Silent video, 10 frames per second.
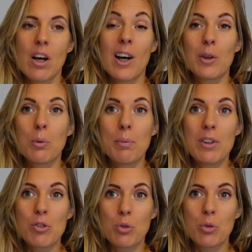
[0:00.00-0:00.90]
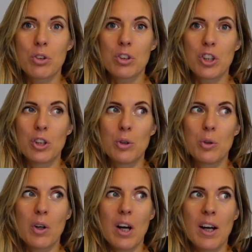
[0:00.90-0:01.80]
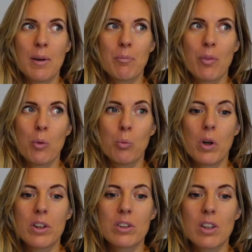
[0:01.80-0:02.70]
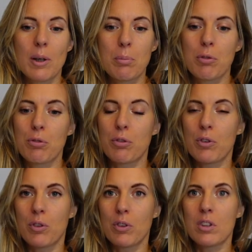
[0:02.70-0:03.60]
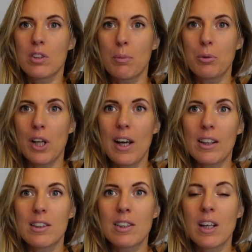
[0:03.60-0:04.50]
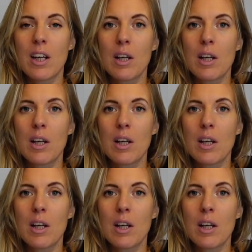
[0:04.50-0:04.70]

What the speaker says: I will be drawn to one type of subject